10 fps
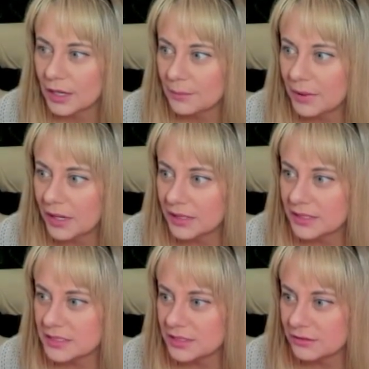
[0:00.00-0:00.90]

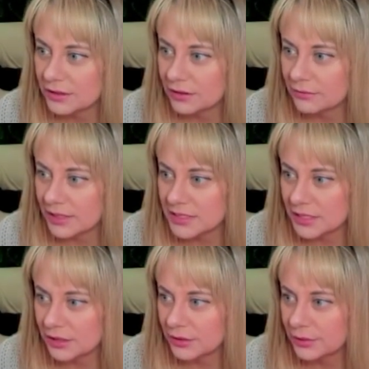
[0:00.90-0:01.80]
Paulette's doing a
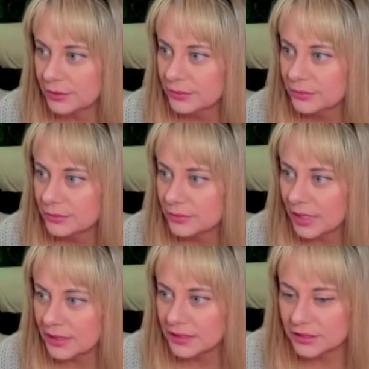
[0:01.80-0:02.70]
rescue. I
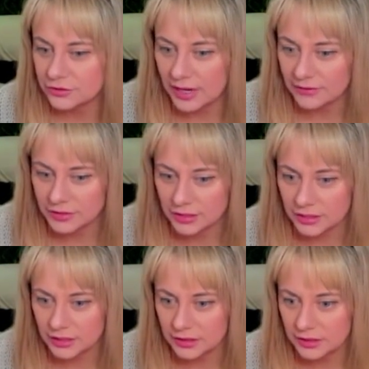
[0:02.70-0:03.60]
need to draft
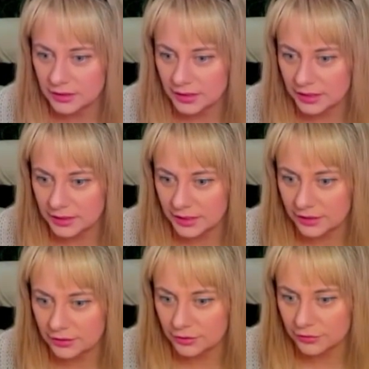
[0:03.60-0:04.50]
her and get
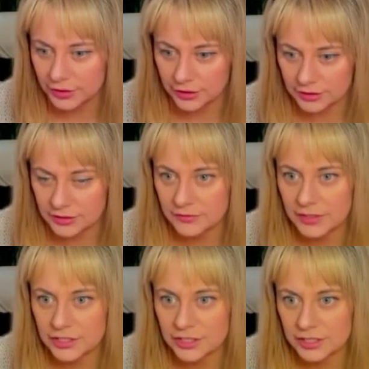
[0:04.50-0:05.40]
her over here to
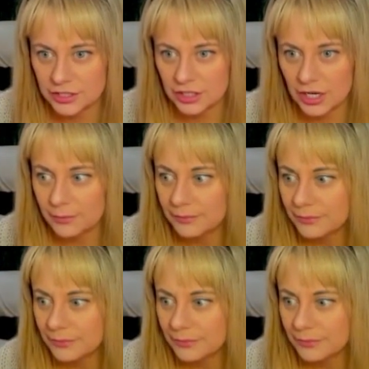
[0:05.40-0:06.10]
finish this job.